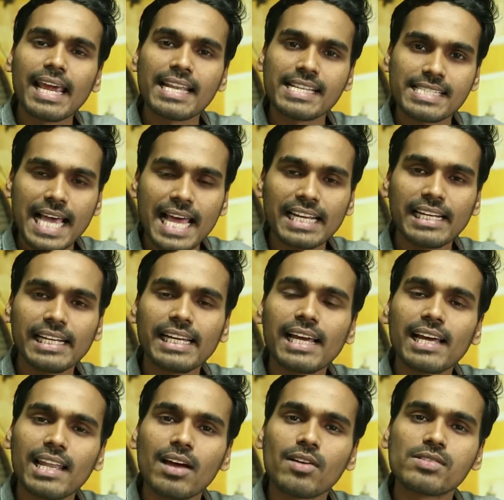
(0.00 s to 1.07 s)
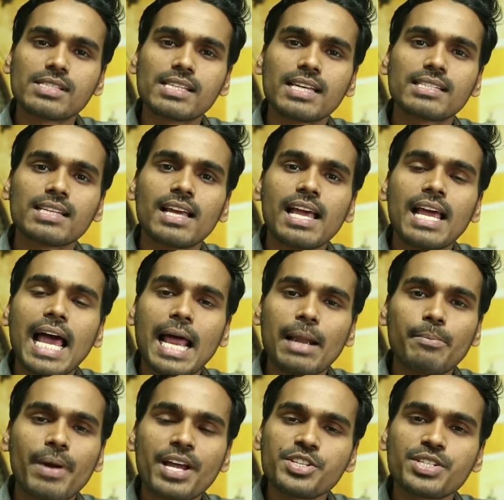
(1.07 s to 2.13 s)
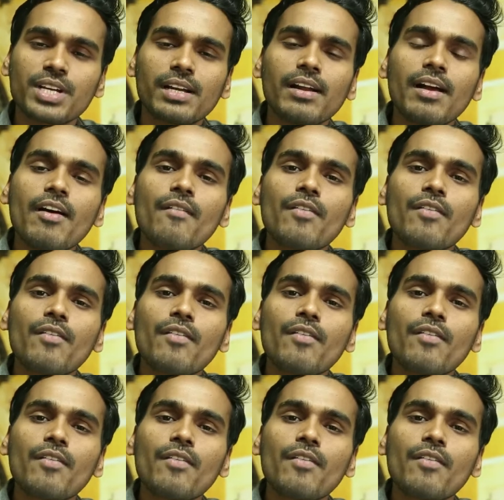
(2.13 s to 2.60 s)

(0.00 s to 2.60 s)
in salary, allowances and pension